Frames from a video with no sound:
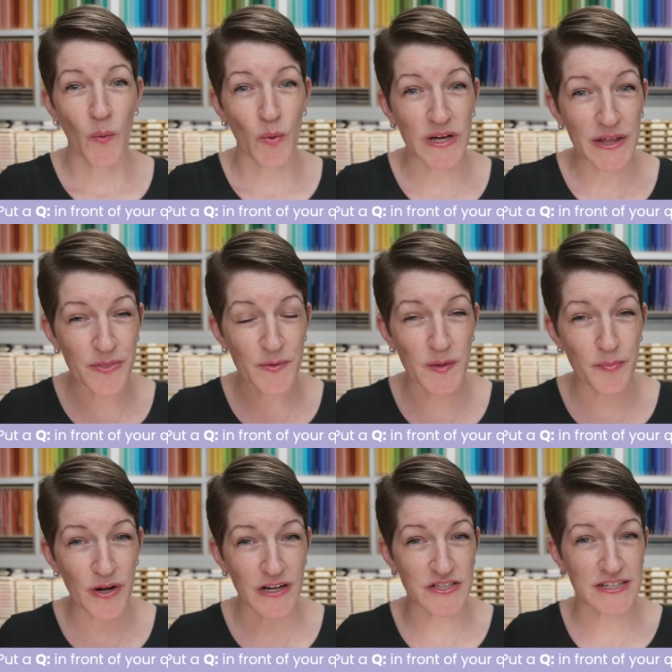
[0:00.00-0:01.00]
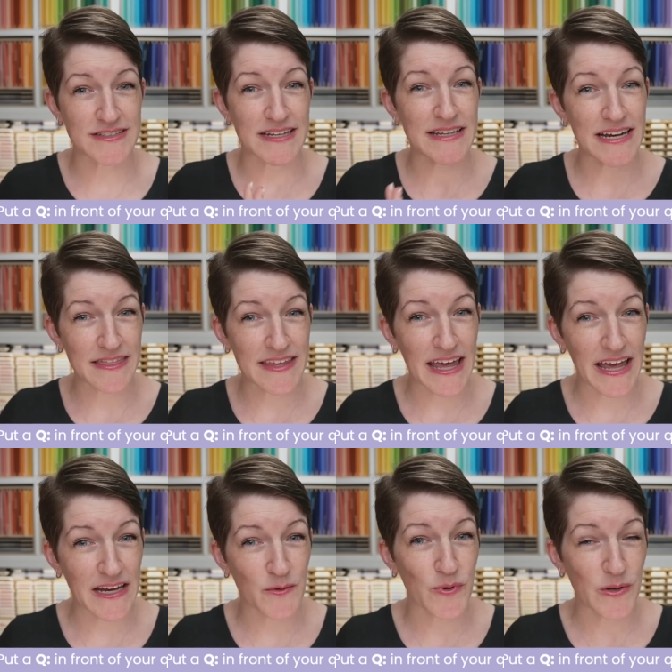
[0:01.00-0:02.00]
We'll get through the projects and then at the
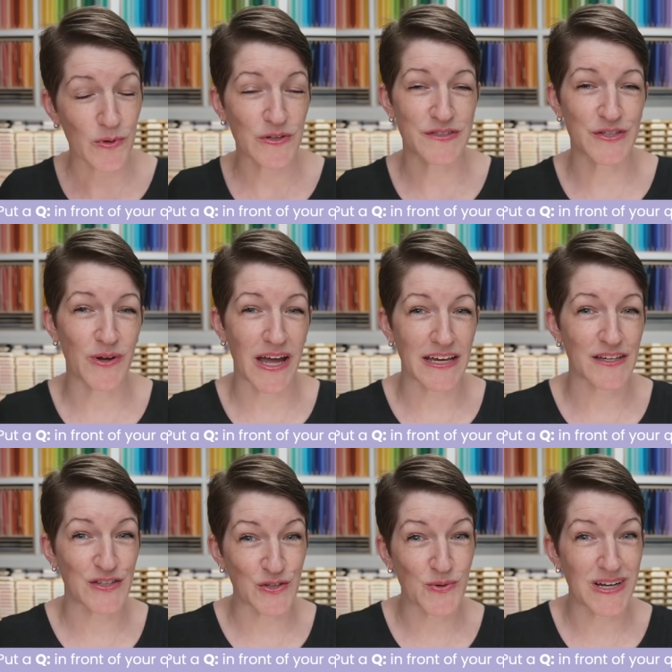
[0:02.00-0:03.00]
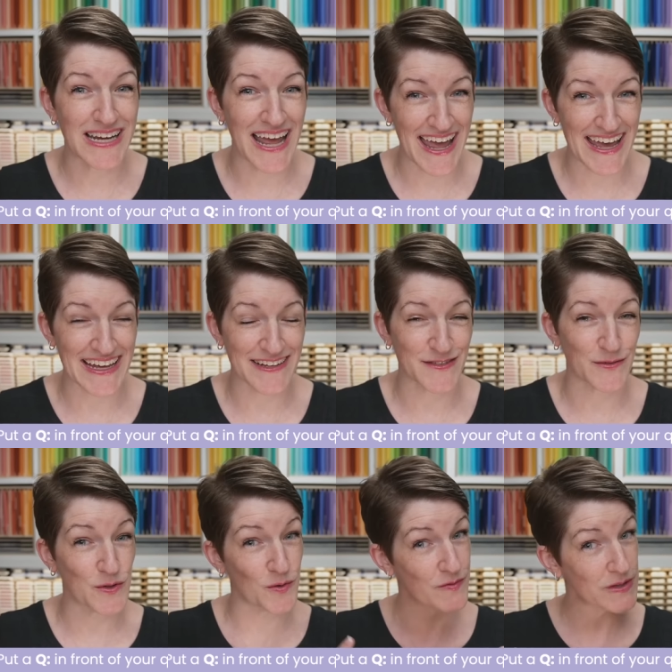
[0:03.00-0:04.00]
end we will do a Q&A. So
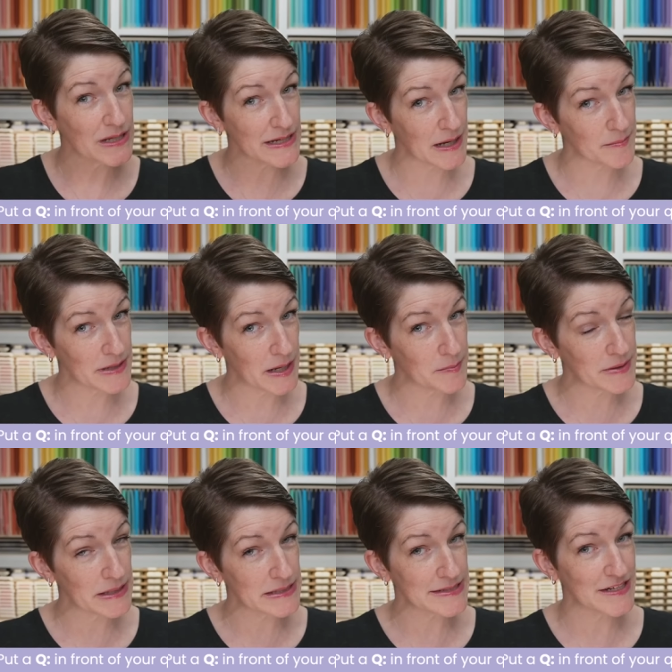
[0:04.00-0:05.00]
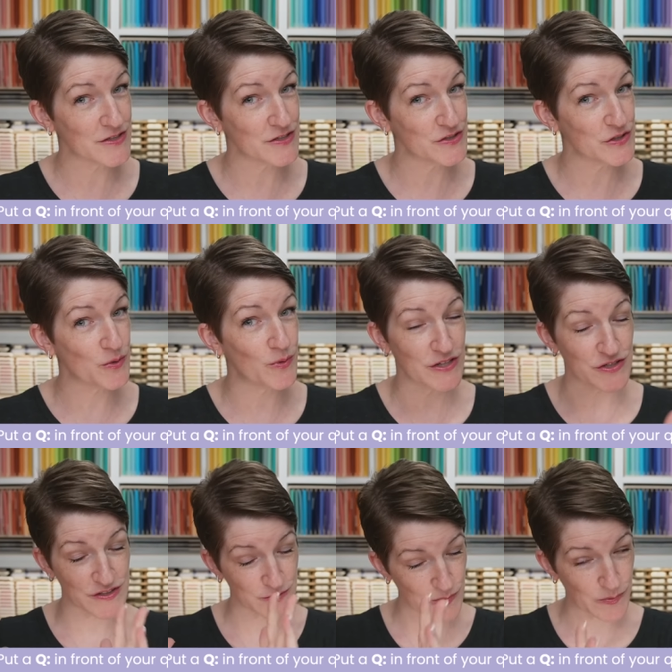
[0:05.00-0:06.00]
don't feel like I'm not paying attention to your
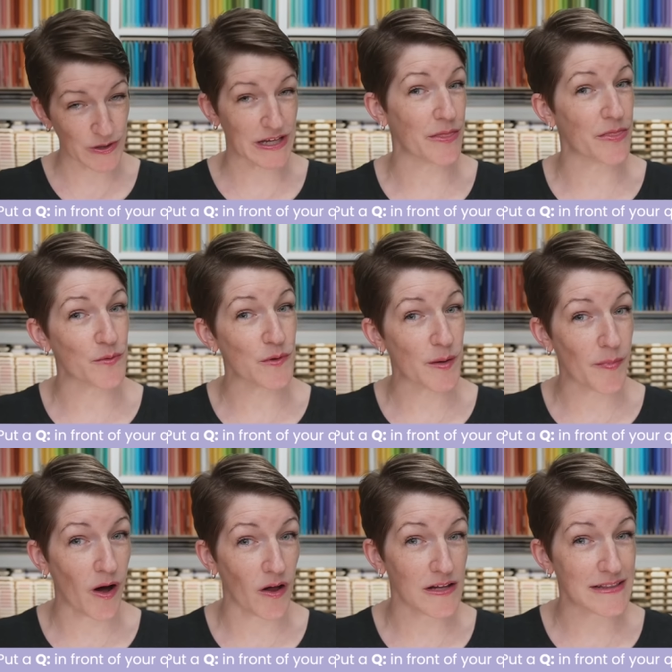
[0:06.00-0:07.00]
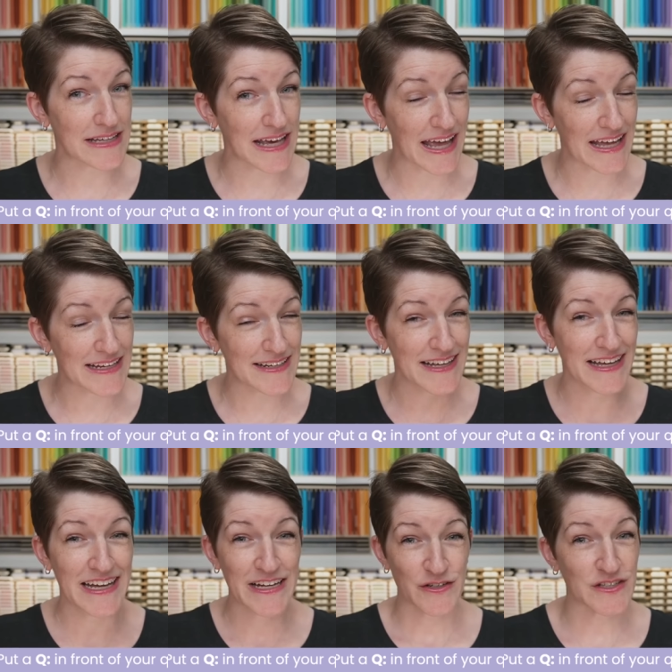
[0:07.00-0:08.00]
questions. We will get through them all at the end.
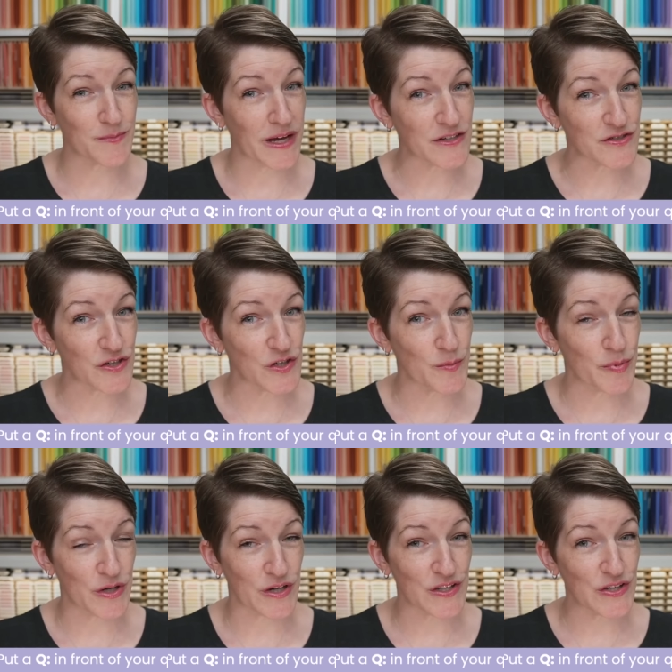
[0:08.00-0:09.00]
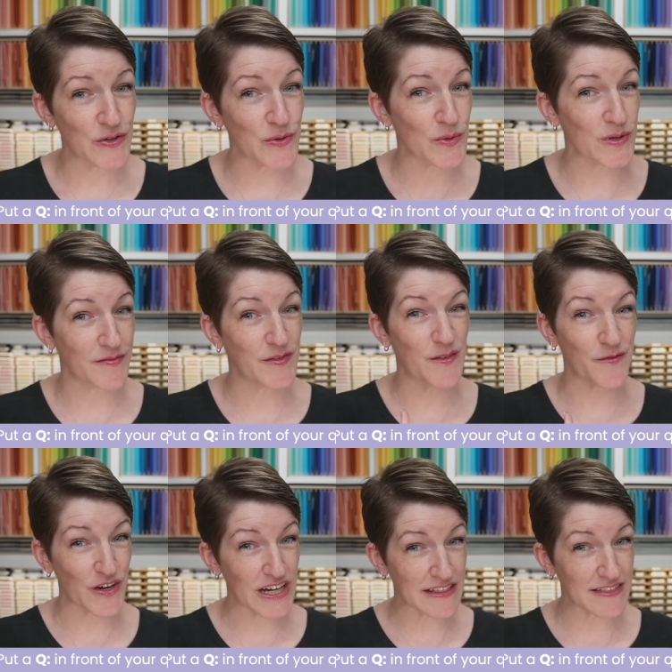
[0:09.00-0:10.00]
Just make sure you put a Q. If you
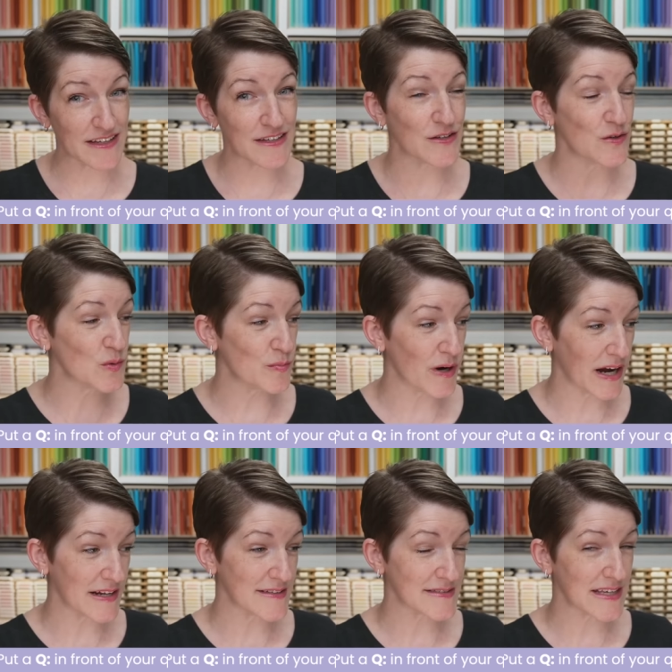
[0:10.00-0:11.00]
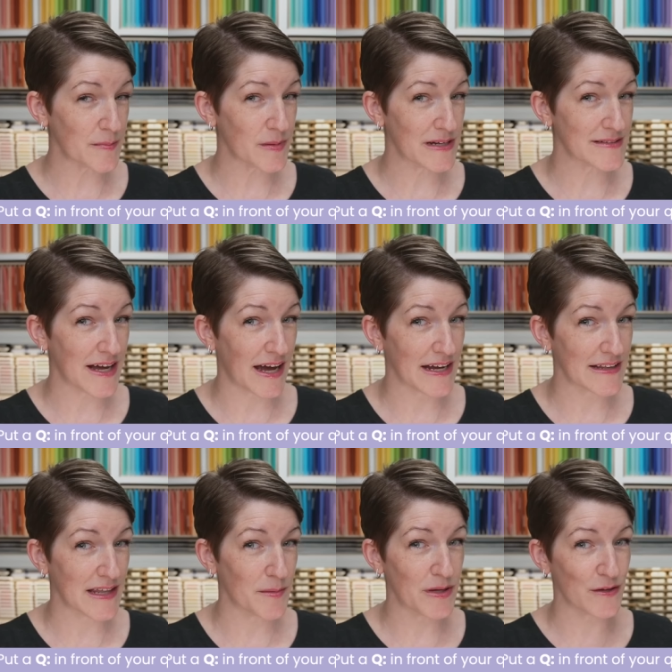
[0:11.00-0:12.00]
forget the Q, Brian's keeping his eye
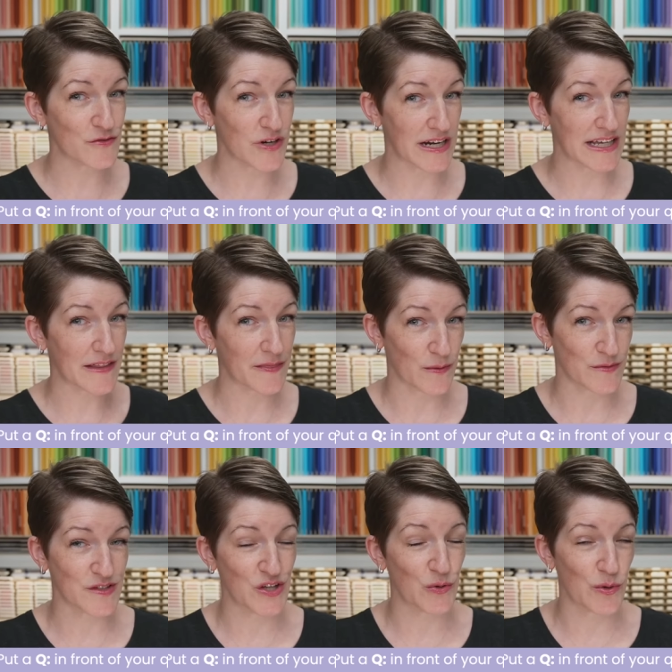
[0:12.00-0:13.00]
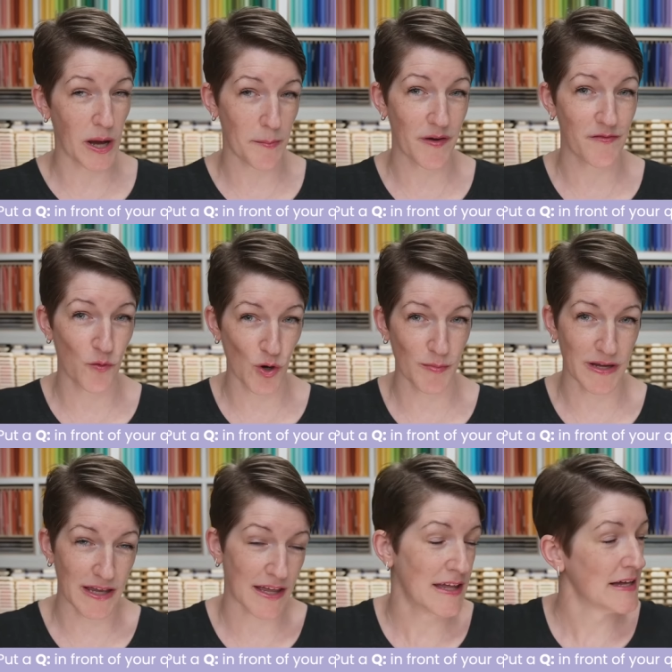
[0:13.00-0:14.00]
on them. He'll try to get those queued up for
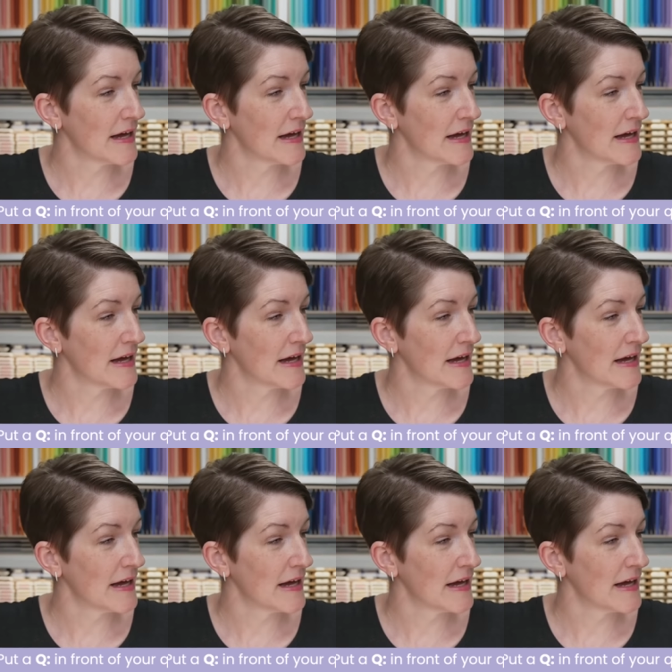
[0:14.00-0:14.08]
me.